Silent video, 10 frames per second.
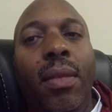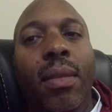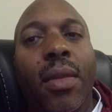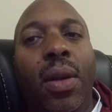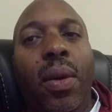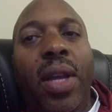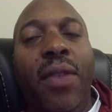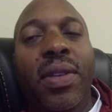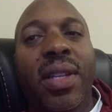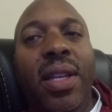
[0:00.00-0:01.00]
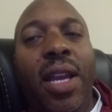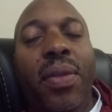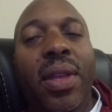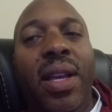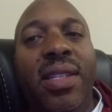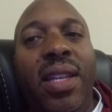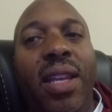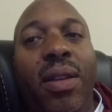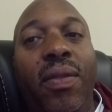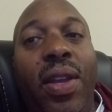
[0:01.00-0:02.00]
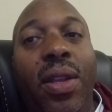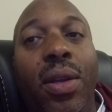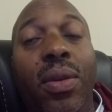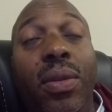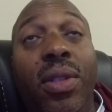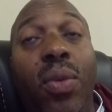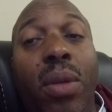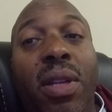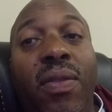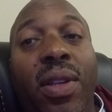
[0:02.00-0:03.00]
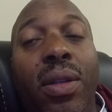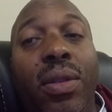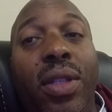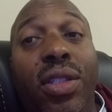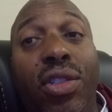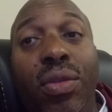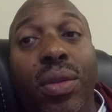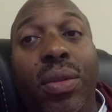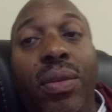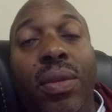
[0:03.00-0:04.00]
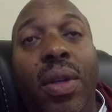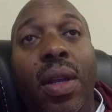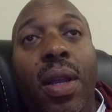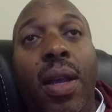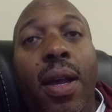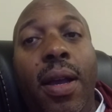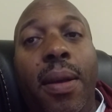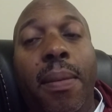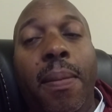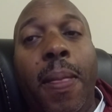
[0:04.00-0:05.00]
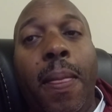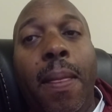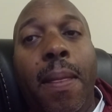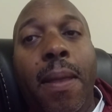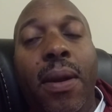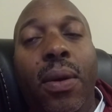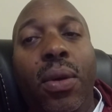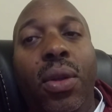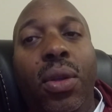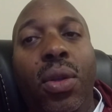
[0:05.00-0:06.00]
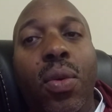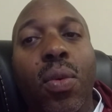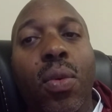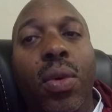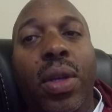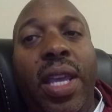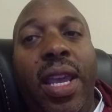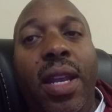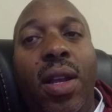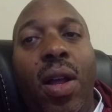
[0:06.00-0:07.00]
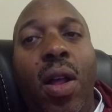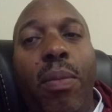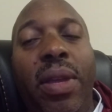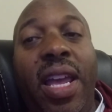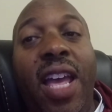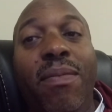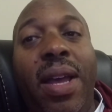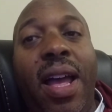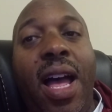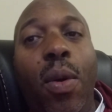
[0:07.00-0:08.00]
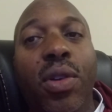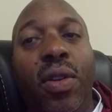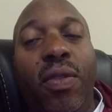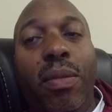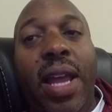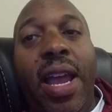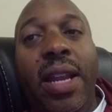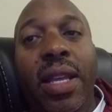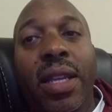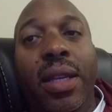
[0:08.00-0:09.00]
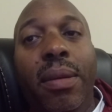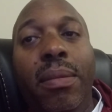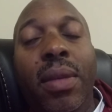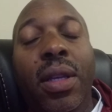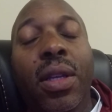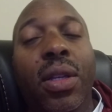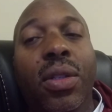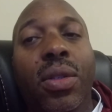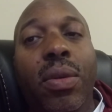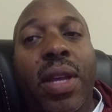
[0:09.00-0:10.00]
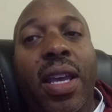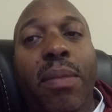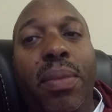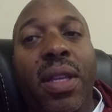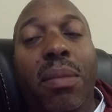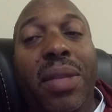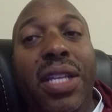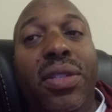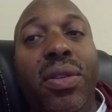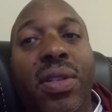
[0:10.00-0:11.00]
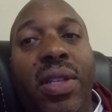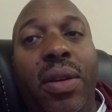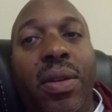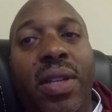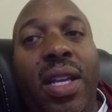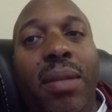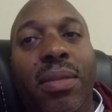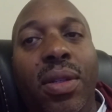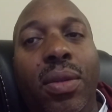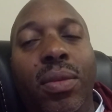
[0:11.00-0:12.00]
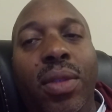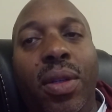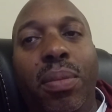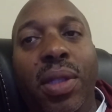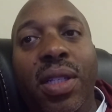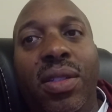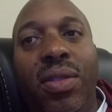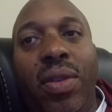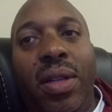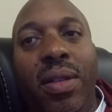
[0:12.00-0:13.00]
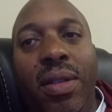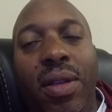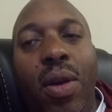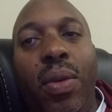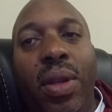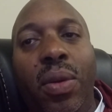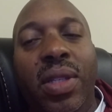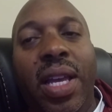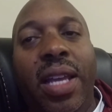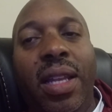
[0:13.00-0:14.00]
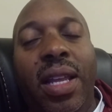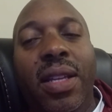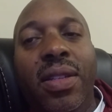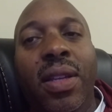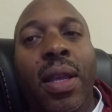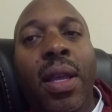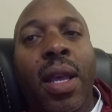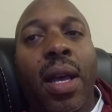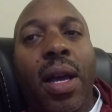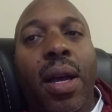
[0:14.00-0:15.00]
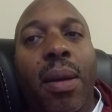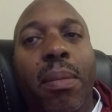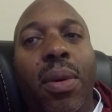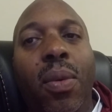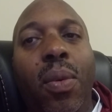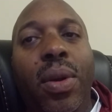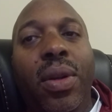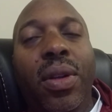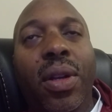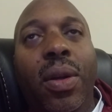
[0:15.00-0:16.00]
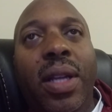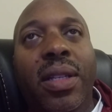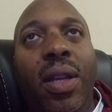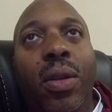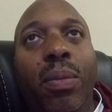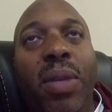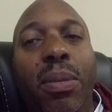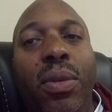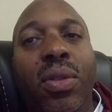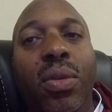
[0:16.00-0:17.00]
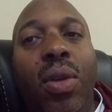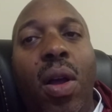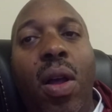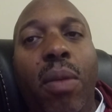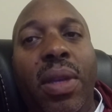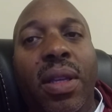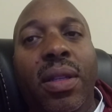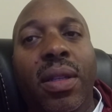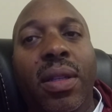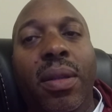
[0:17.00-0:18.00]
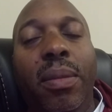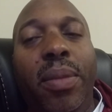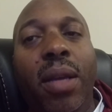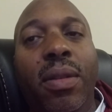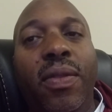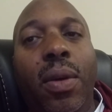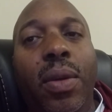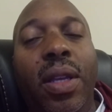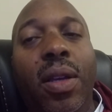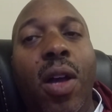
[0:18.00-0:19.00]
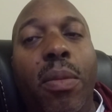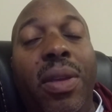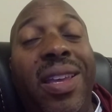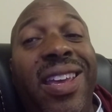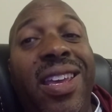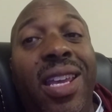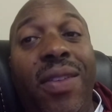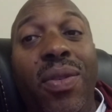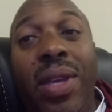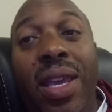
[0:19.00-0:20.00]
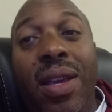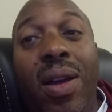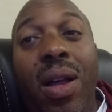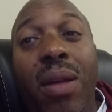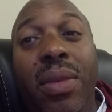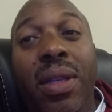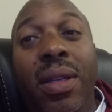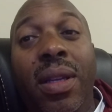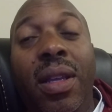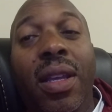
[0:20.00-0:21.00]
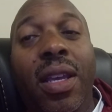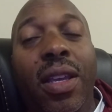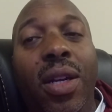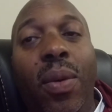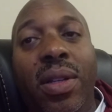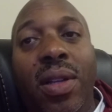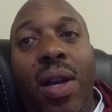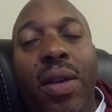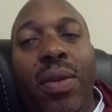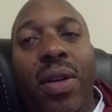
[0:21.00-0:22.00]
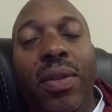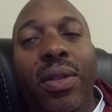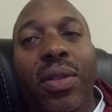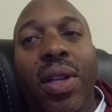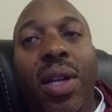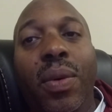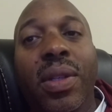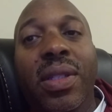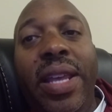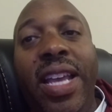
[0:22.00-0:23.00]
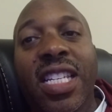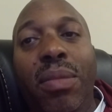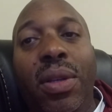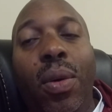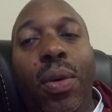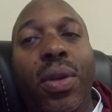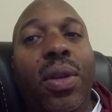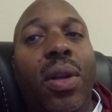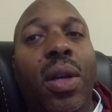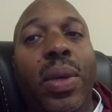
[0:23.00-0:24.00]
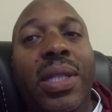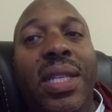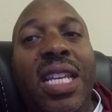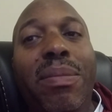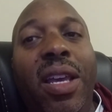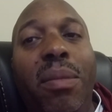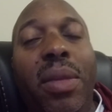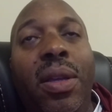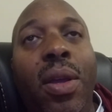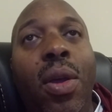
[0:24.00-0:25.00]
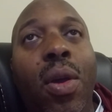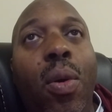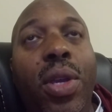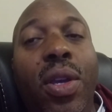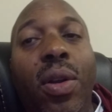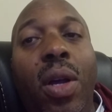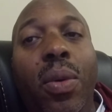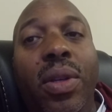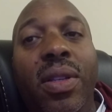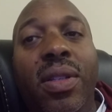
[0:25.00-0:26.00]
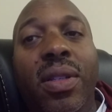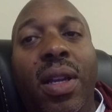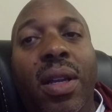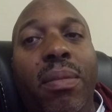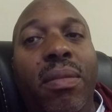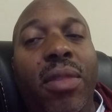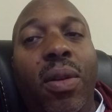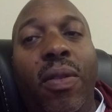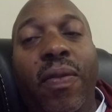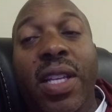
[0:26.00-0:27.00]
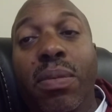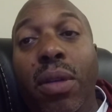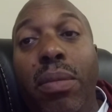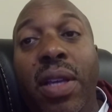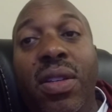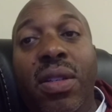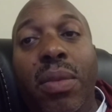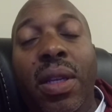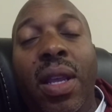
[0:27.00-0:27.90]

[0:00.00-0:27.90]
Everything I say in the video, the 20-minute video, is true. You can call me. My hours are from 9 a.m. to 9 p.m. Eastern Standard Time. So, please try to go within those guidelines. But when, I tell people to call me, pick up the phone and call me. If you can't call me and you don't want to talk, whatever, you can always text me, or you can always email me, or you can always, Facebook message me.